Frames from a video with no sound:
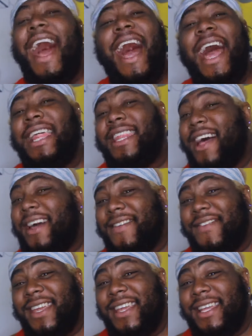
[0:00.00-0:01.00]
I
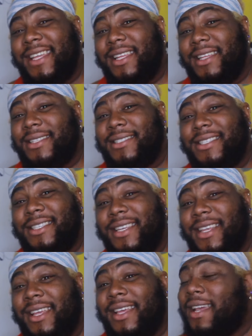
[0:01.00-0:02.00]
love it.
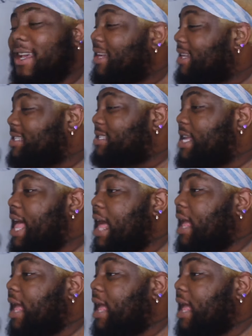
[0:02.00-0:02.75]
Cause I